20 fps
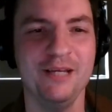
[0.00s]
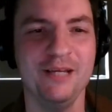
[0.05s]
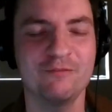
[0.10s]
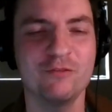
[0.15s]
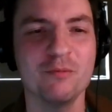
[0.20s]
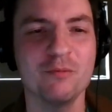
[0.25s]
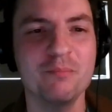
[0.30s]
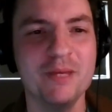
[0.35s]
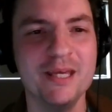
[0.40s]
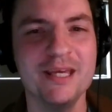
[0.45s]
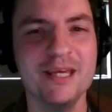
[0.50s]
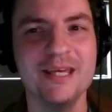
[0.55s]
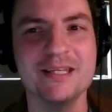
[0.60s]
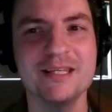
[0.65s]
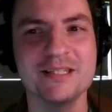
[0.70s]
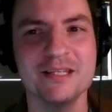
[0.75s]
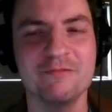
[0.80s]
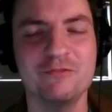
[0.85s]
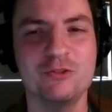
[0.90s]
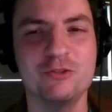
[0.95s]
the line for me
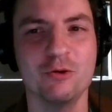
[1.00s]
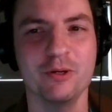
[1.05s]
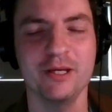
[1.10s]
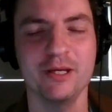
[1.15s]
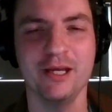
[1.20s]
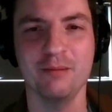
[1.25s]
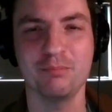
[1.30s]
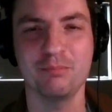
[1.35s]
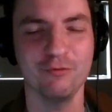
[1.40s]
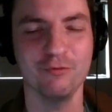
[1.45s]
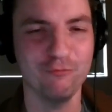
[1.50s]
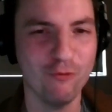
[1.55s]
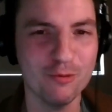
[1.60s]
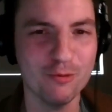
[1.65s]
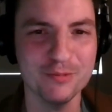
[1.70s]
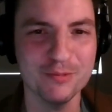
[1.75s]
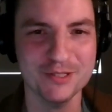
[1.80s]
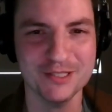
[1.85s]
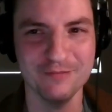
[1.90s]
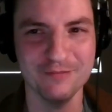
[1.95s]
is if during a
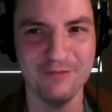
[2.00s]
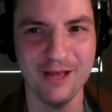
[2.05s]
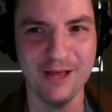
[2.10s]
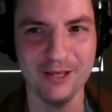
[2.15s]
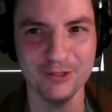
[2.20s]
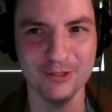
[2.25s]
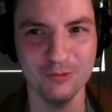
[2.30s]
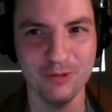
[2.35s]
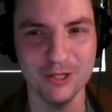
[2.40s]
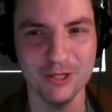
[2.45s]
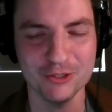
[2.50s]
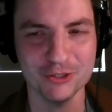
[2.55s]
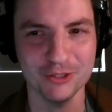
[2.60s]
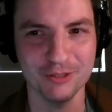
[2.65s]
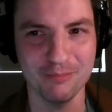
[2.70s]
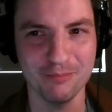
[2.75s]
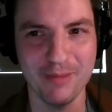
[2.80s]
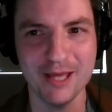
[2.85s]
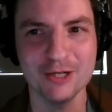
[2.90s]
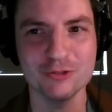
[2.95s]
performance
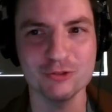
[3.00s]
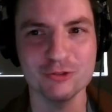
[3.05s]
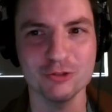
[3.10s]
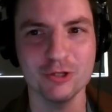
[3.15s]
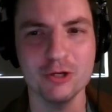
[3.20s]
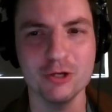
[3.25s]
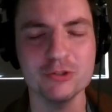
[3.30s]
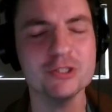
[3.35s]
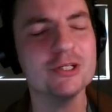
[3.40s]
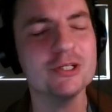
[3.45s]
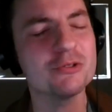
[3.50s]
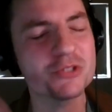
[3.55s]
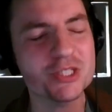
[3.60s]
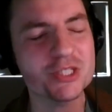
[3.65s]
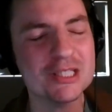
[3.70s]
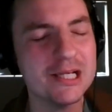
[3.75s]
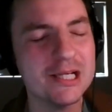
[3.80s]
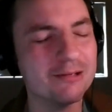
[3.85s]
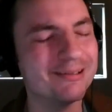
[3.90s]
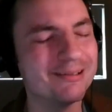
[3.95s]
evaluation, a manager goes, you know,
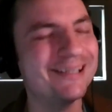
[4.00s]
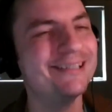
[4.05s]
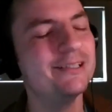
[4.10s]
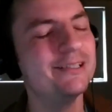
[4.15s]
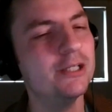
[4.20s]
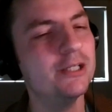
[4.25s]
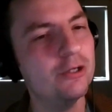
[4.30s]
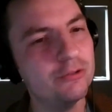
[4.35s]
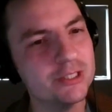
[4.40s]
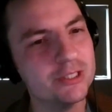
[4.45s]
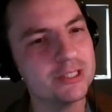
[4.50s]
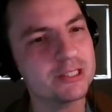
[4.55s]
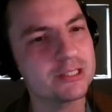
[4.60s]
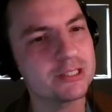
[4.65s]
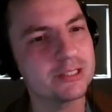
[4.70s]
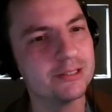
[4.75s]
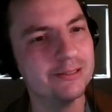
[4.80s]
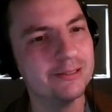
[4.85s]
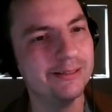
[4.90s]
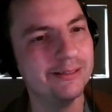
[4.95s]
Sarah, I
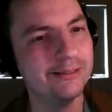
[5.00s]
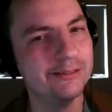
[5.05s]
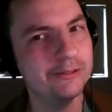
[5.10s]
noticed